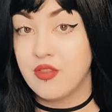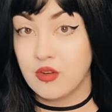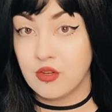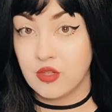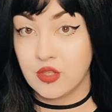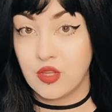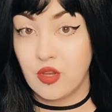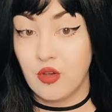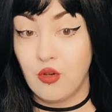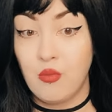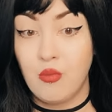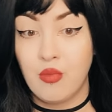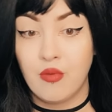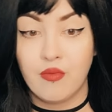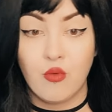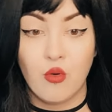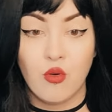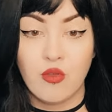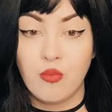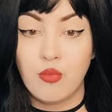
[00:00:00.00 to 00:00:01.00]
or so
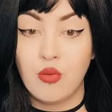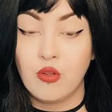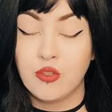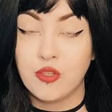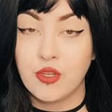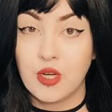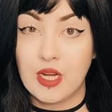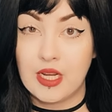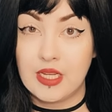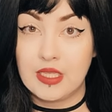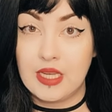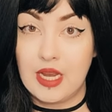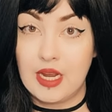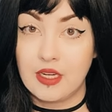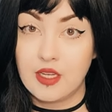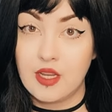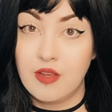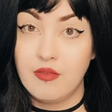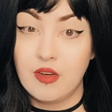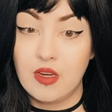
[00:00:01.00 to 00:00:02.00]
before the poltergeist
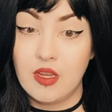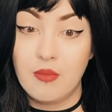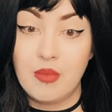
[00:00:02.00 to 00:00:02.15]
activity